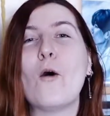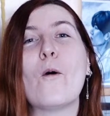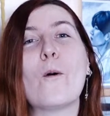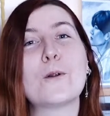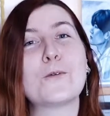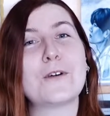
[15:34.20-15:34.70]

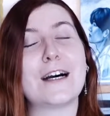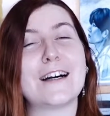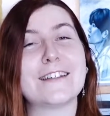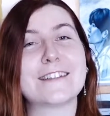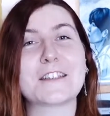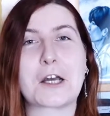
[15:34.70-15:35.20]
All of
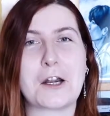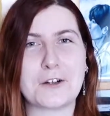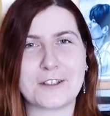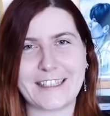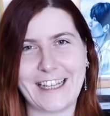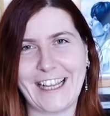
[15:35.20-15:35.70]
Us
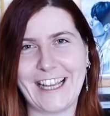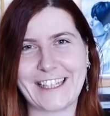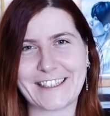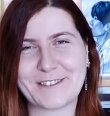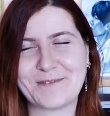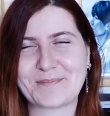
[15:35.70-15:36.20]
Are
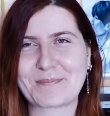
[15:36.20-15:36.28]
Dead,